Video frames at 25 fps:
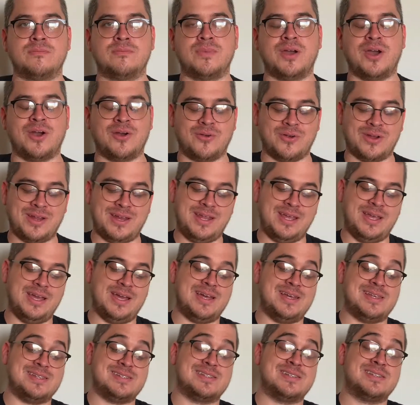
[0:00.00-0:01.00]
Alrighty
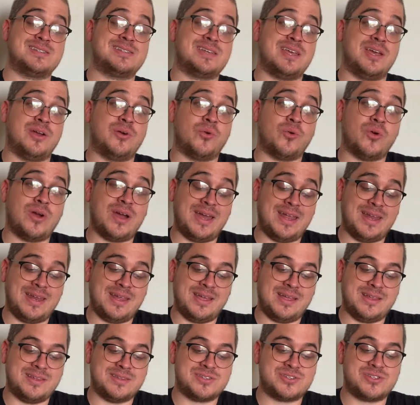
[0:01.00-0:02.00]
guys, let's get right
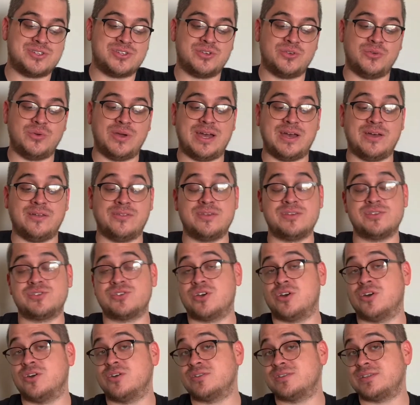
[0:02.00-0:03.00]
into how these
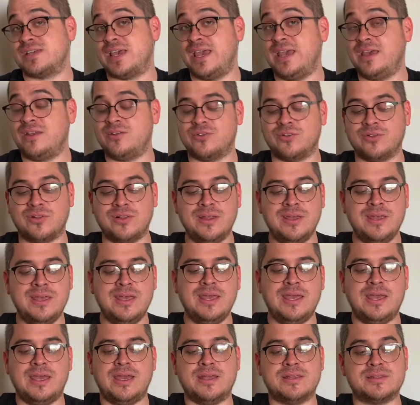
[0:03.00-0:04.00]
cards handle
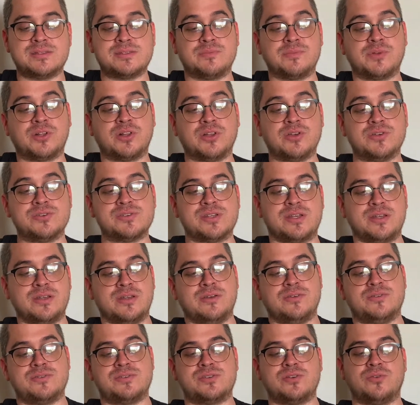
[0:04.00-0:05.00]
and some closing
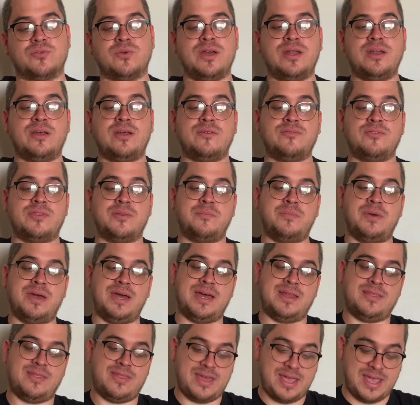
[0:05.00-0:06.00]
notes. So right off the
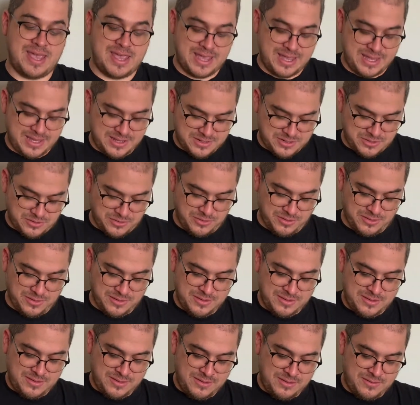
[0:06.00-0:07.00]
bat, they handle
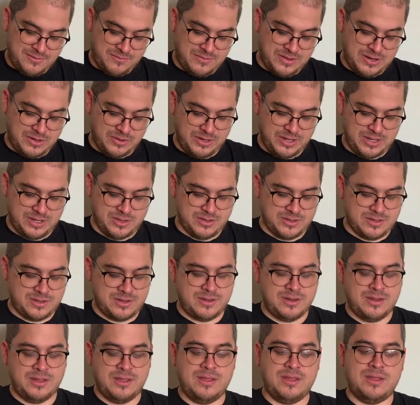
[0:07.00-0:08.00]
very good.
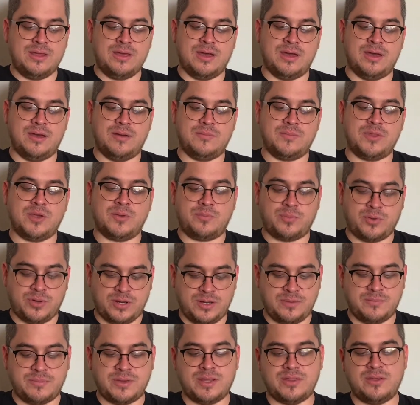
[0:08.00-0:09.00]
Um, they're
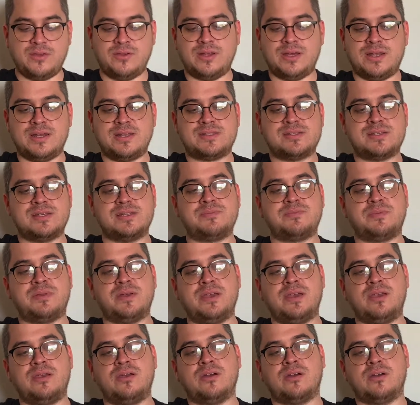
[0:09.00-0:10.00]
printed by the United States
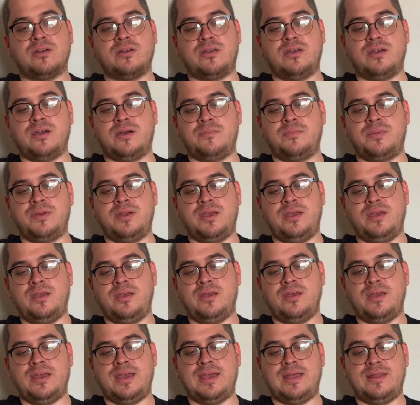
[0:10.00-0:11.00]
Playing Card Company
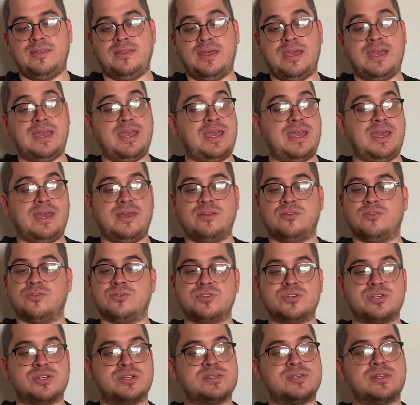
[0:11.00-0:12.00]
and they handle
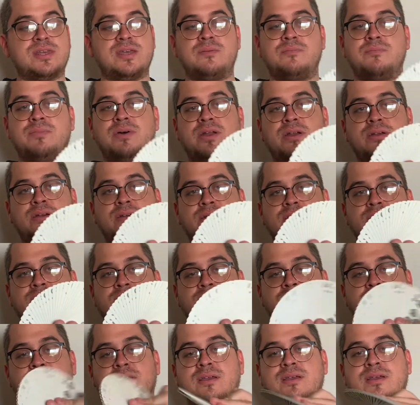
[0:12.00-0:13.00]
just like butter.
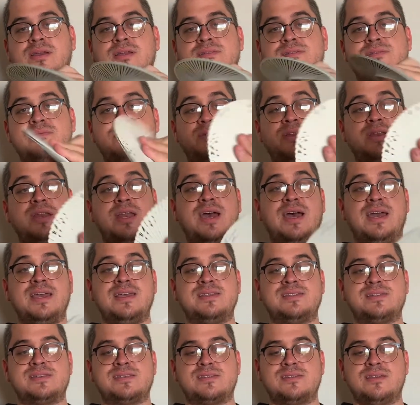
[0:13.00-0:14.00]
Get some
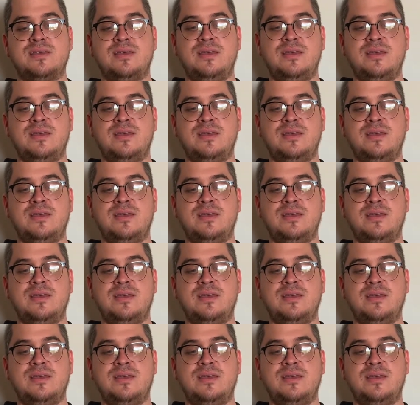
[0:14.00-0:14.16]
nice